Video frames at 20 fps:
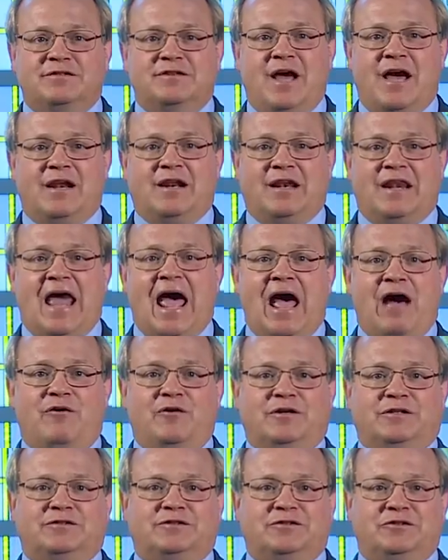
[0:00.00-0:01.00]
not allow
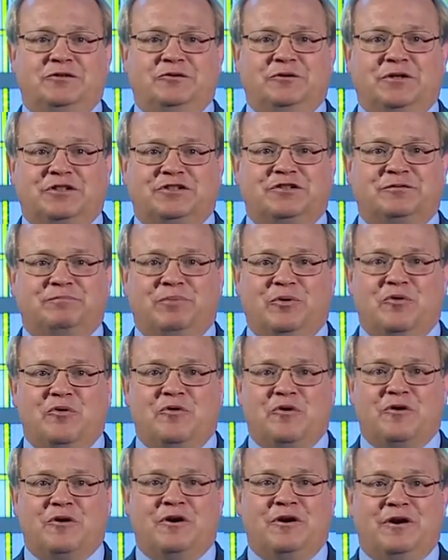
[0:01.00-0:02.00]
us to
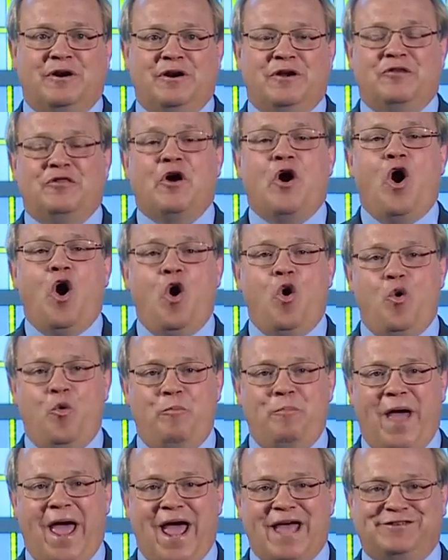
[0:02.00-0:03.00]
explore the whole
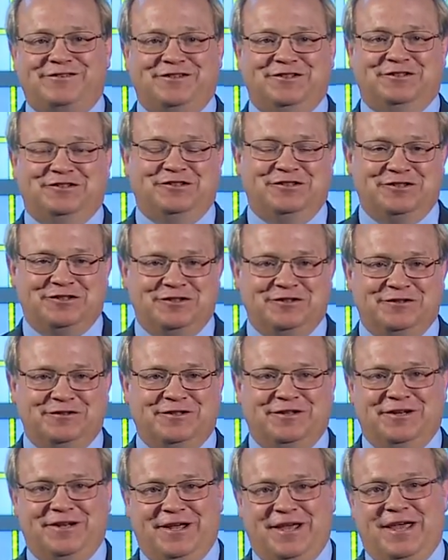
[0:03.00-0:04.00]
passage
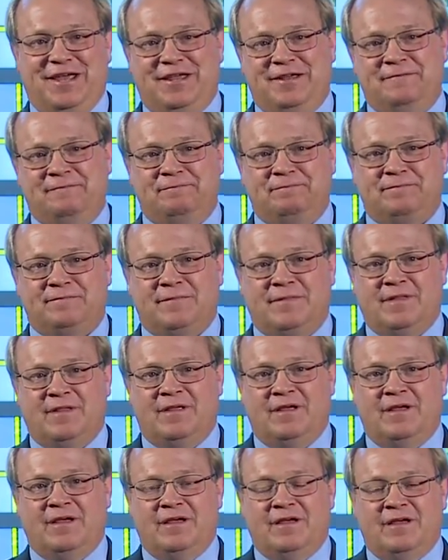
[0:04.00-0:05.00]
today.
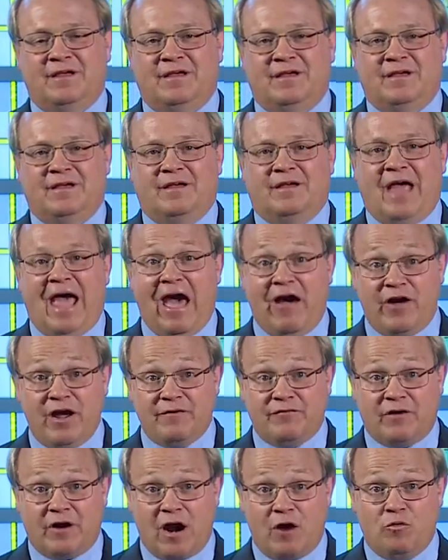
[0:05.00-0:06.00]

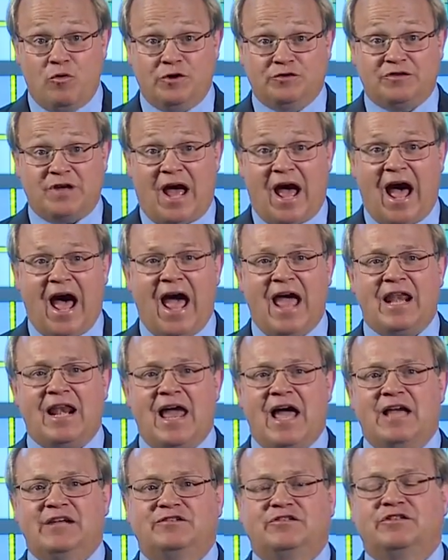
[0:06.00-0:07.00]
However, I want to
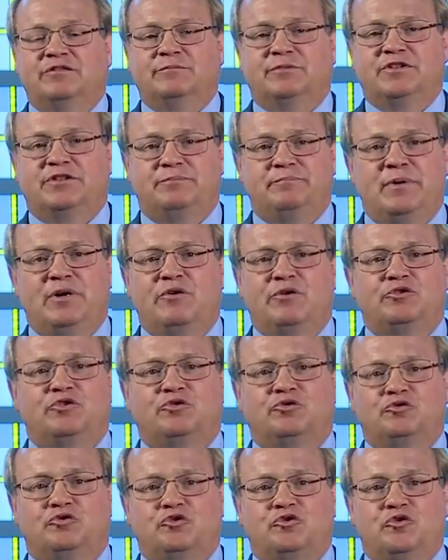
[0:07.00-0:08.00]
highlight some
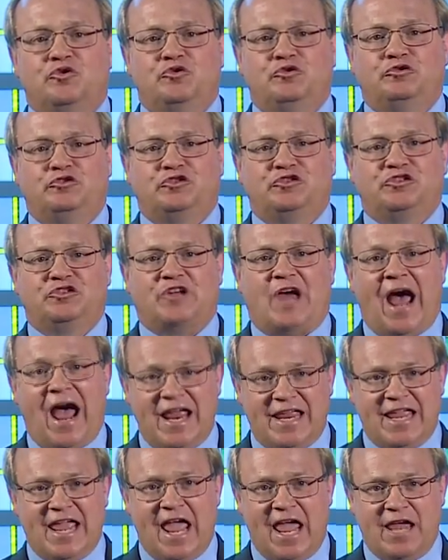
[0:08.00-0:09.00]
spiritual truths I
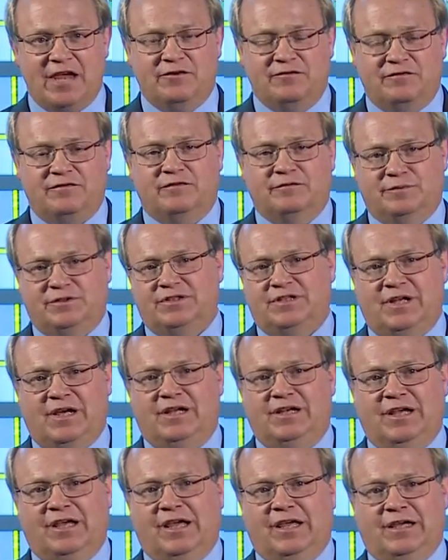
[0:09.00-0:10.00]
gained from
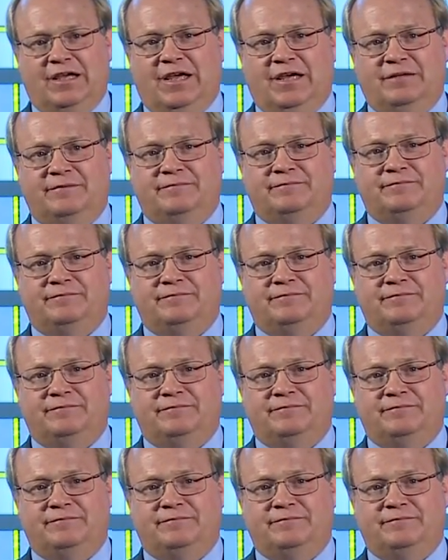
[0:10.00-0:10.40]
studying it.